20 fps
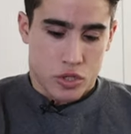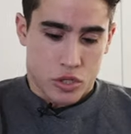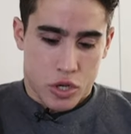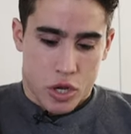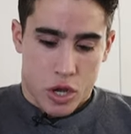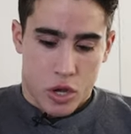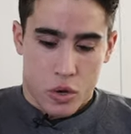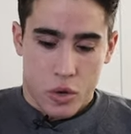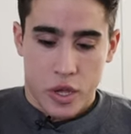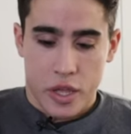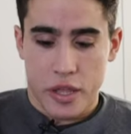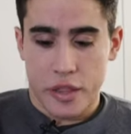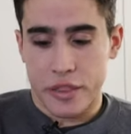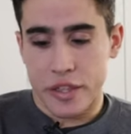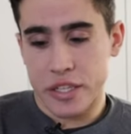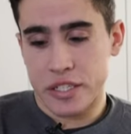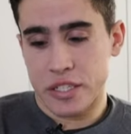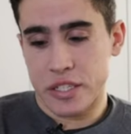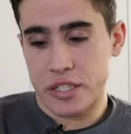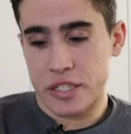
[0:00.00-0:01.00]
So
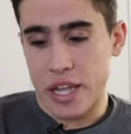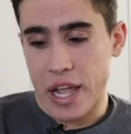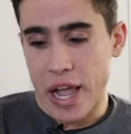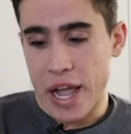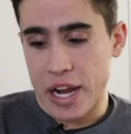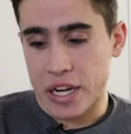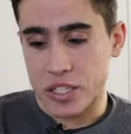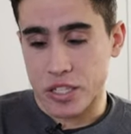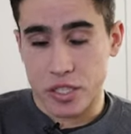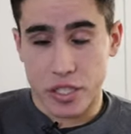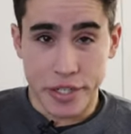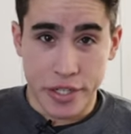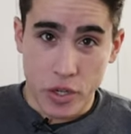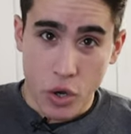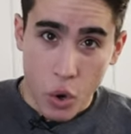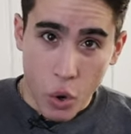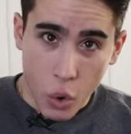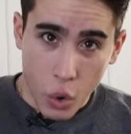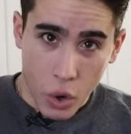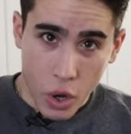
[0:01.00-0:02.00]
this is actually
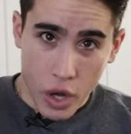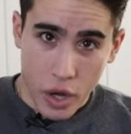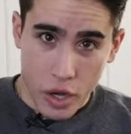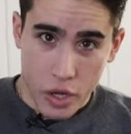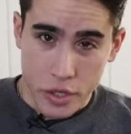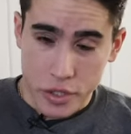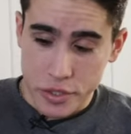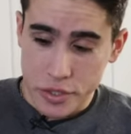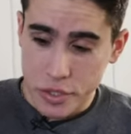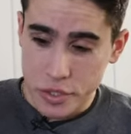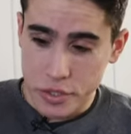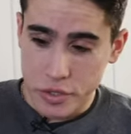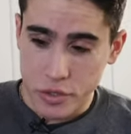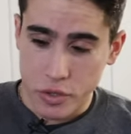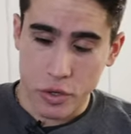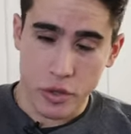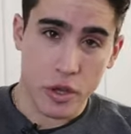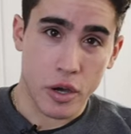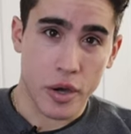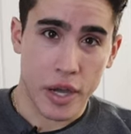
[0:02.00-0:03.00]
called,
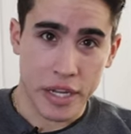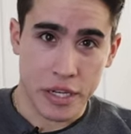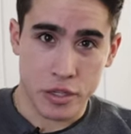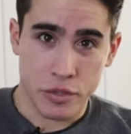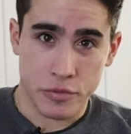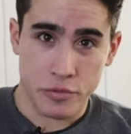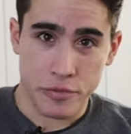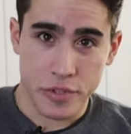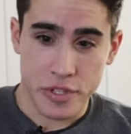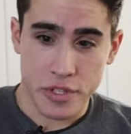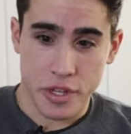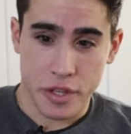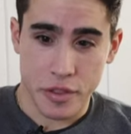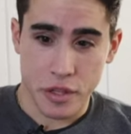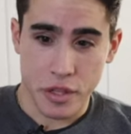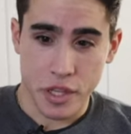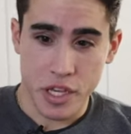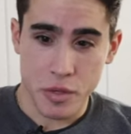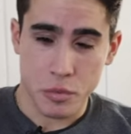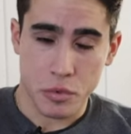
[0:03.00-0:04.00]
although I couldn't fit it on
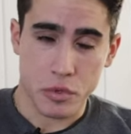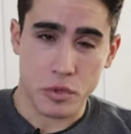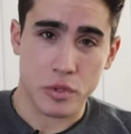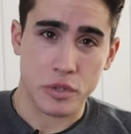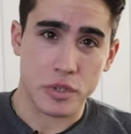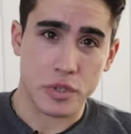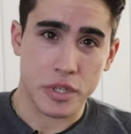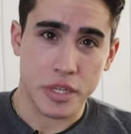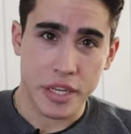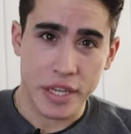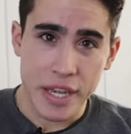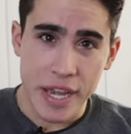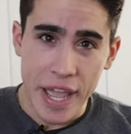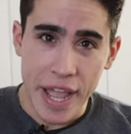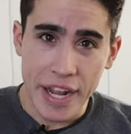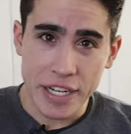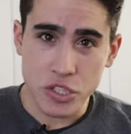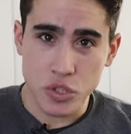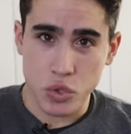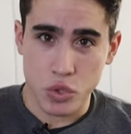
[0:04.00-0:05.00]
the label,
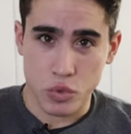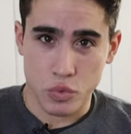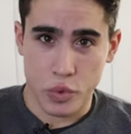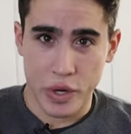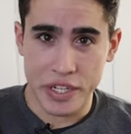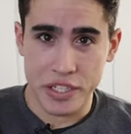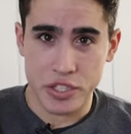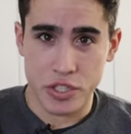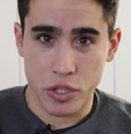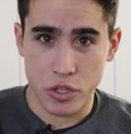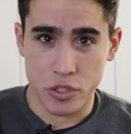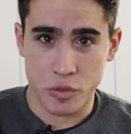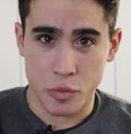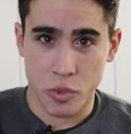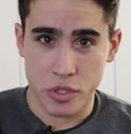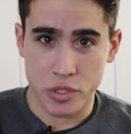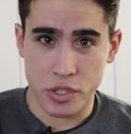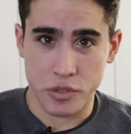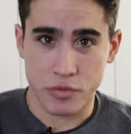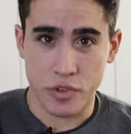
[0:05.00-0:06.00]
natural ratios
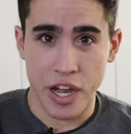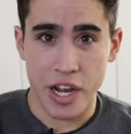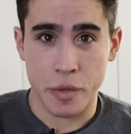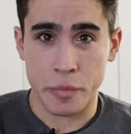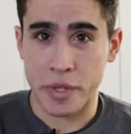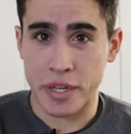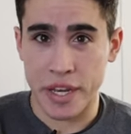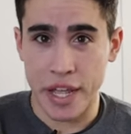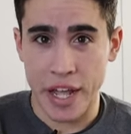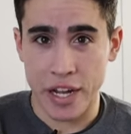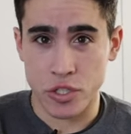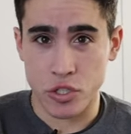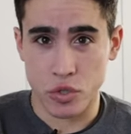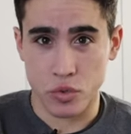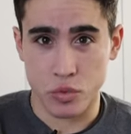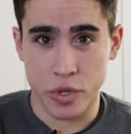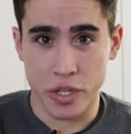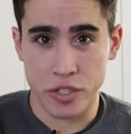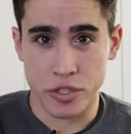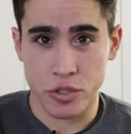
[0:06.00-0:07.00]
multivitamin,
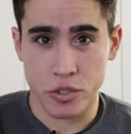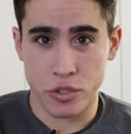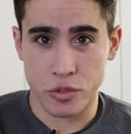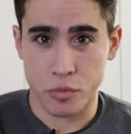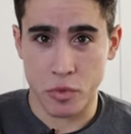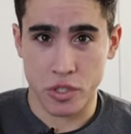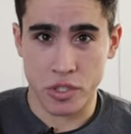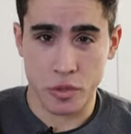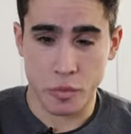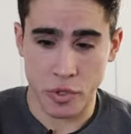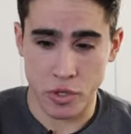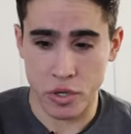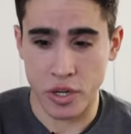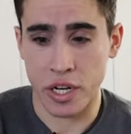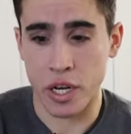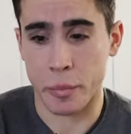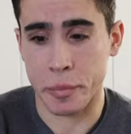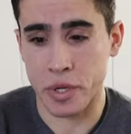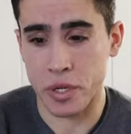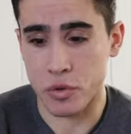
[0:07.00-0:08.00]
natural ratios multimineral.
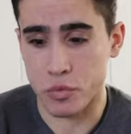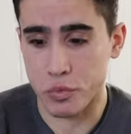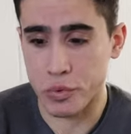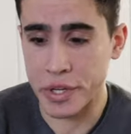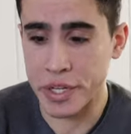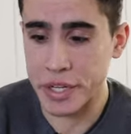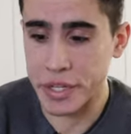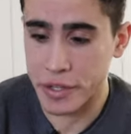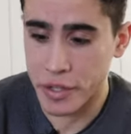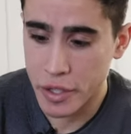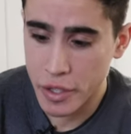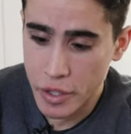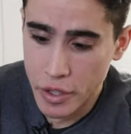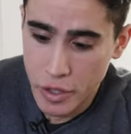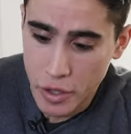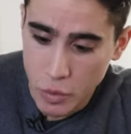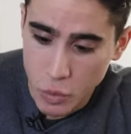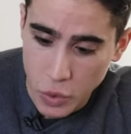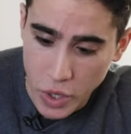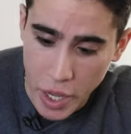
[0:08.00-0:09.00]
And I'm gonna read
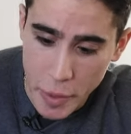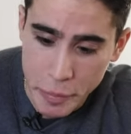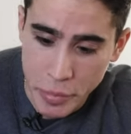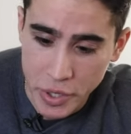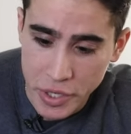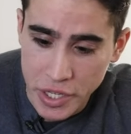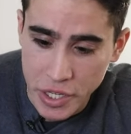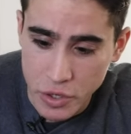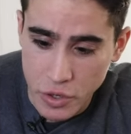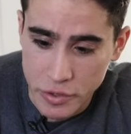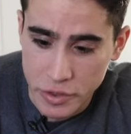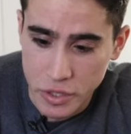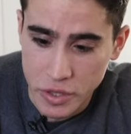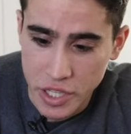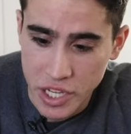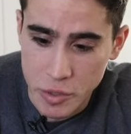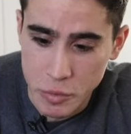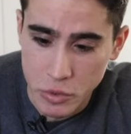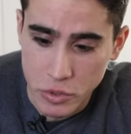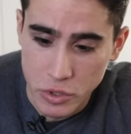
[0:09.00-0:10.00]
what I put here on the
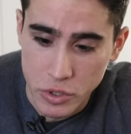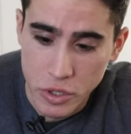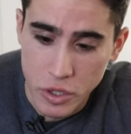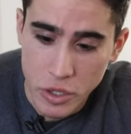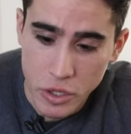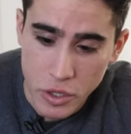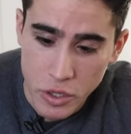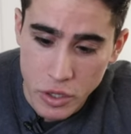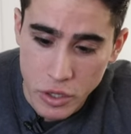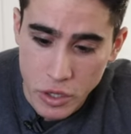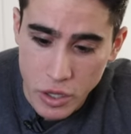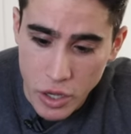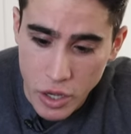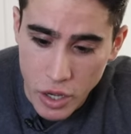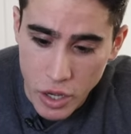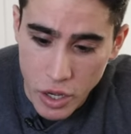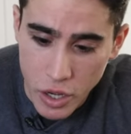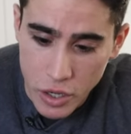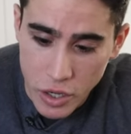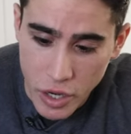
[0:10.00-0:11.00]
label
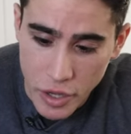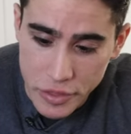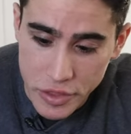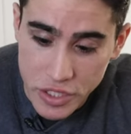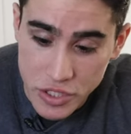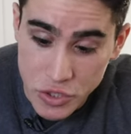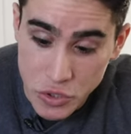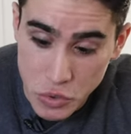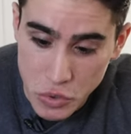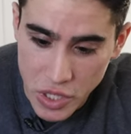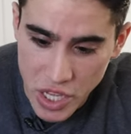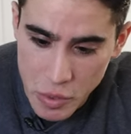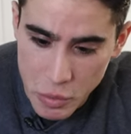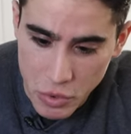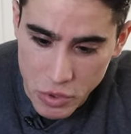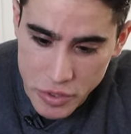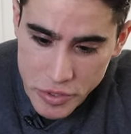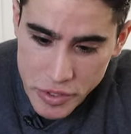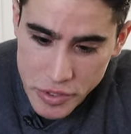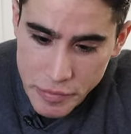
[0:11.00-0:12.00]
uh, on these new
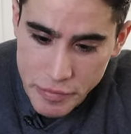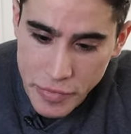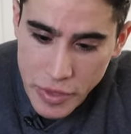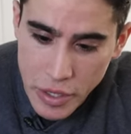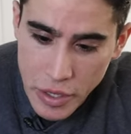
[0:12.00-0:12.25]
labels.